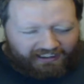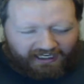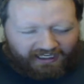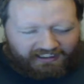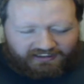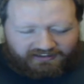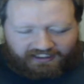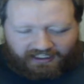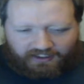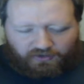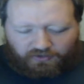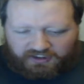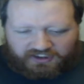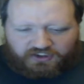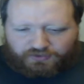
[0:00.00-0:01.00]
on
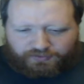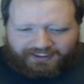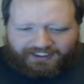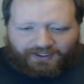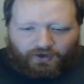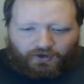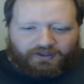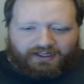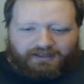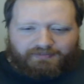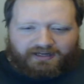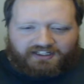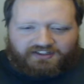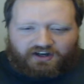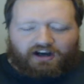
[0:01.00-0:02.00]
Nintendo. This is really hurting
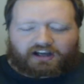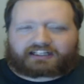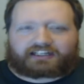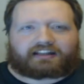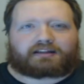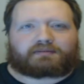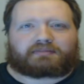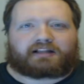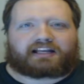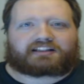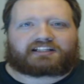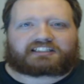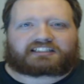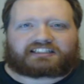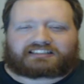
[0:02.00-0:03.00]
me talking to them like
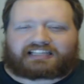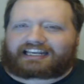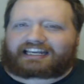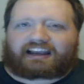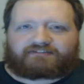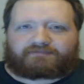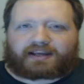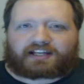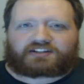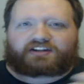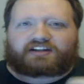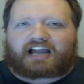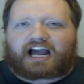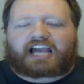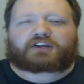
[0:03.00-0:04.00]
this, because like I've
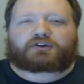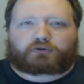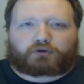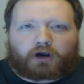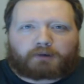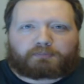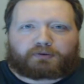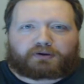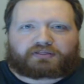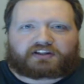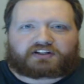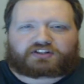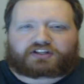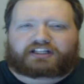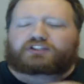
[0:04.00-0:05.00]
mentioned, I grew up with
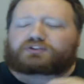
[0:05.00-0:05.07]
this shit.